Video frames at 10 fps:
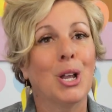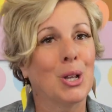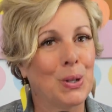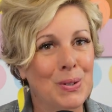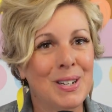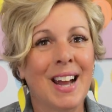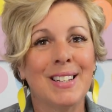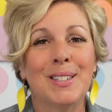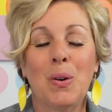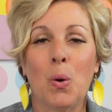
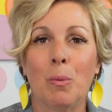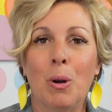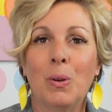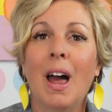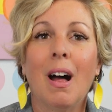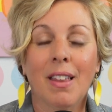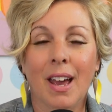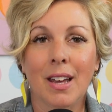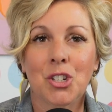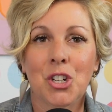luteinizing hormone,
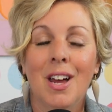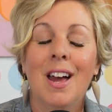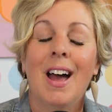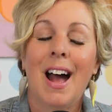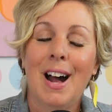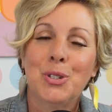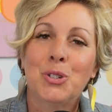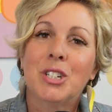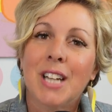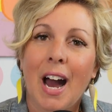LH,
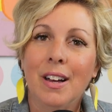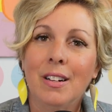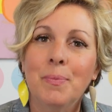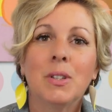estradiol.